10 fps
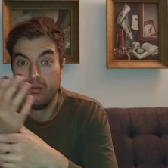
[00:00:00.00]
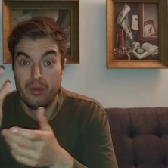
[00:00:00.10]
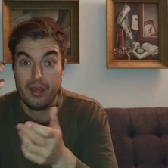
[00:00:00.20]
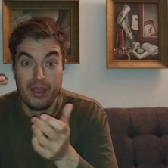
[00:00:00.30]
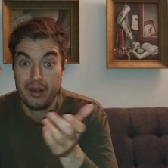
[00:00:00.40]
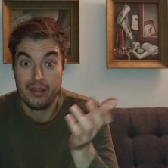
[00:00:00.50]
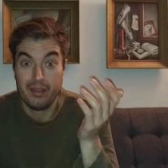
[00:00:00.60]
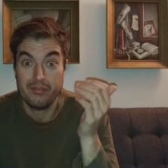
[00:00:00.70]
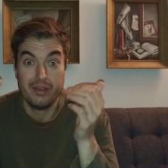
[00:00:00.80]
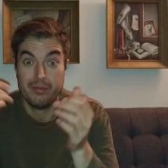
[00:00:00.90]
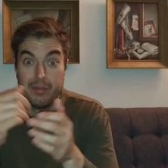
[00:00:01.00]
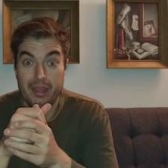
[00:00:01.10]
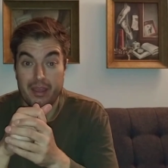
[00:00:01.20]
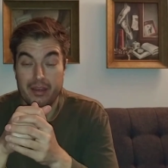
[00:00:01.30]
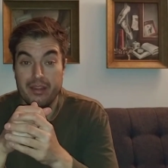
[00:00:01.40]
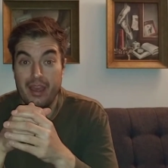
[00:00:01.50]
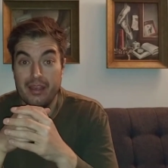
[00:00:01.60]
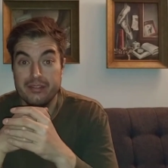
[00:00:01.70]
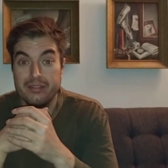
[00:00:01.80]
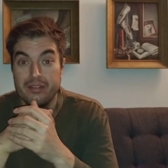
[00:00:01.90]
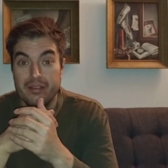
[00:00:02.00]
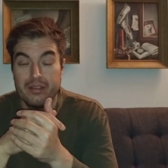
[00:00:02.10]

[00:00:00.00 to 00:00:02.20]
don't know why I had 11 in my head. Yes.